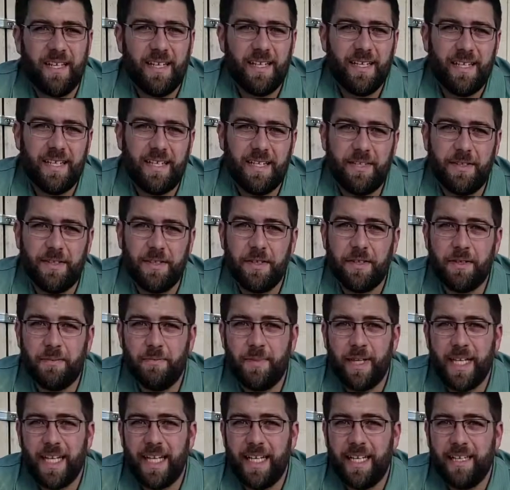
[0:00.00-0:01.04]
You can
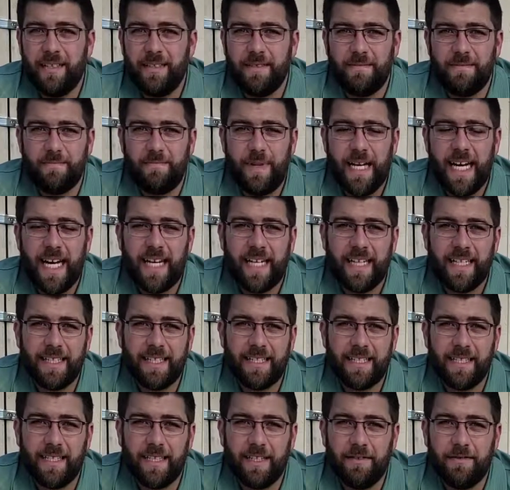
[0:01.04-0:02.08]
buy
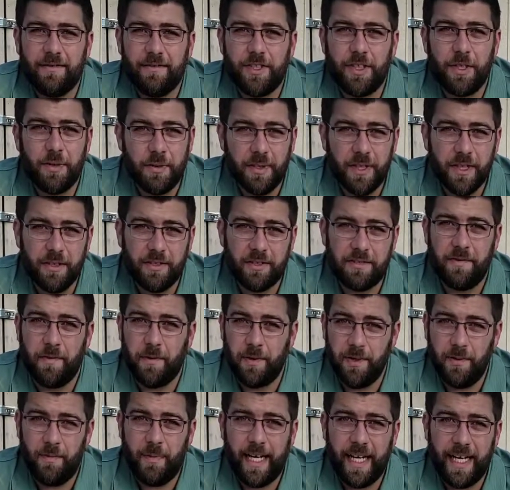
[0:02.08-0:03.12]
packets of tuna, those
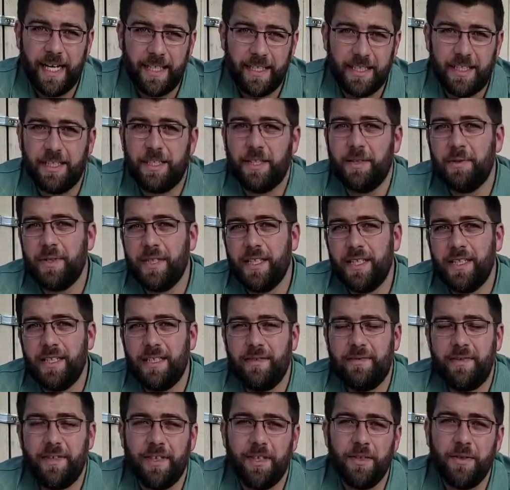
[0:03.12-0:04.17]
foil packets of tuna, and
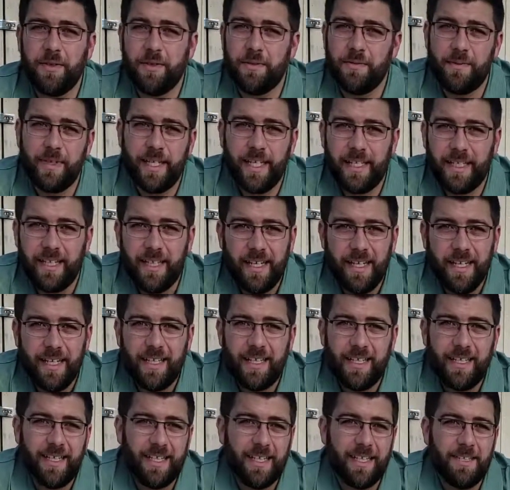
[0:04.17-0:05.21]
if you know the right
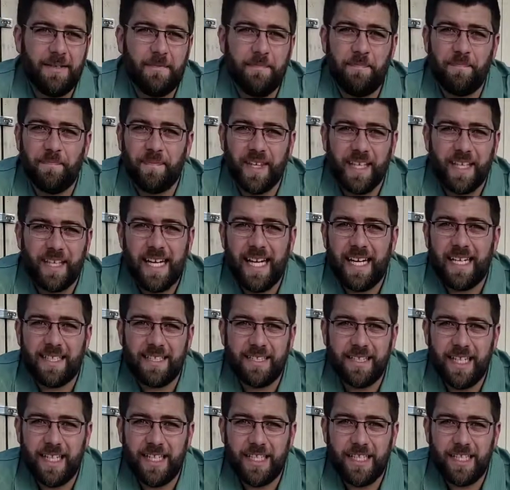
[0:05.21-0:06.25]
gas
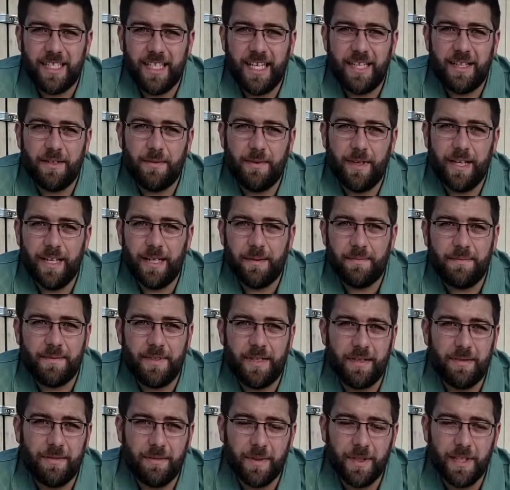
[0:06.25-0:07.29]
station on the way up to
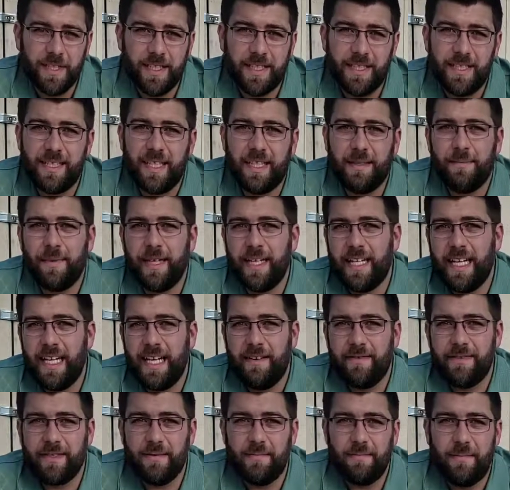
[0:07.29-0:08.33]
the woods that might
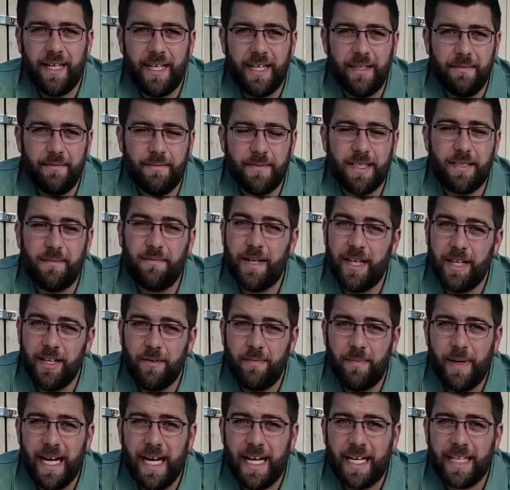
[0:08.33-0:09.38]
have some mayo
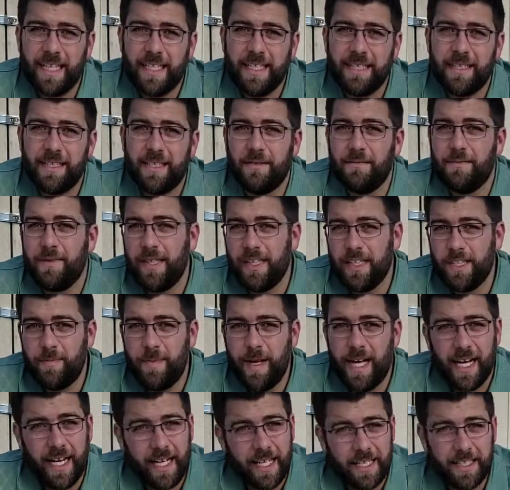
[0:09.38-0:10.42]
packets and relish
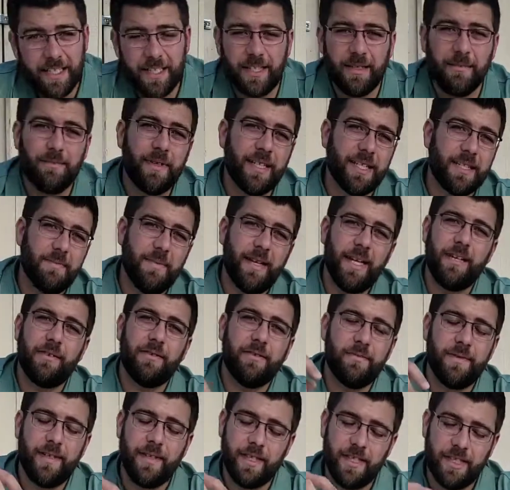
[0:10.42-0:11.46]
packets, you can mix mayo
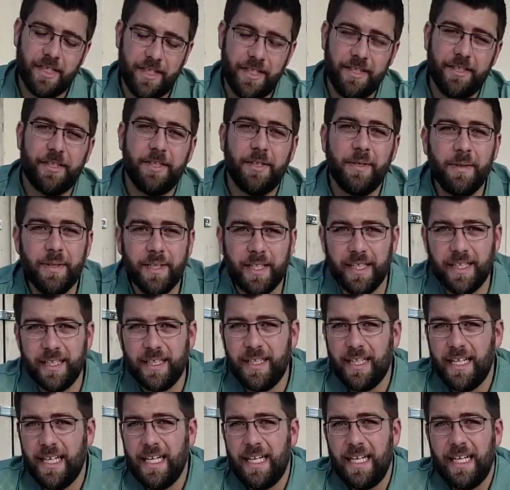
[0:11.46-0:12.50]
and relish in your tuna
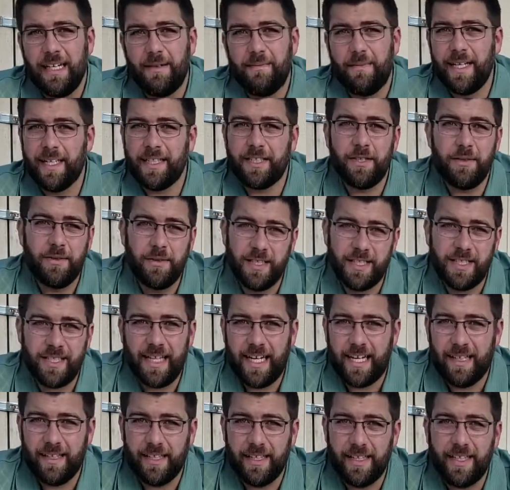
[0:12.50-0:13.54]
and make tuna
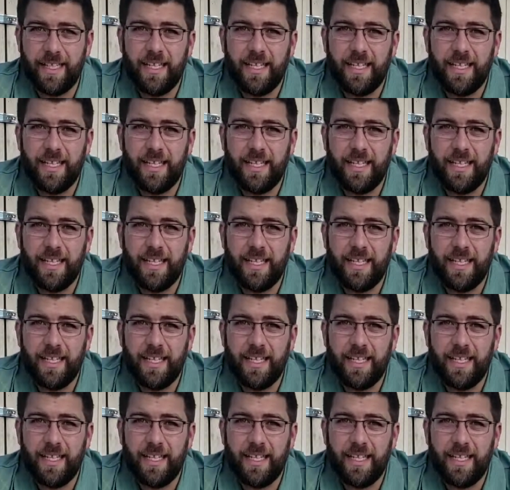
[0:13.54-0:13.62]
salad.